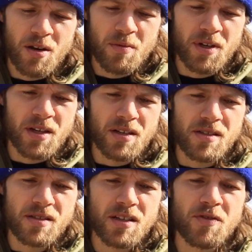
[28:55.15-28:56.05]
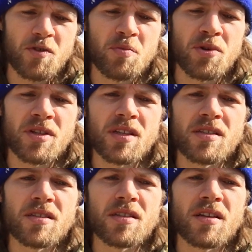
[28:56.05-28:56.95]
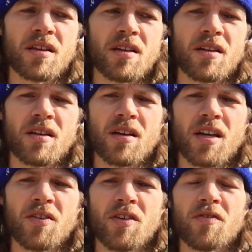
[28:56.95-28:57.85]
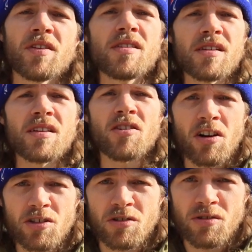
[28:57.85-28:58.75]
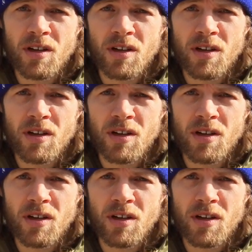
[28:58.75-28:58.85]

Because if you put these, if these things are true,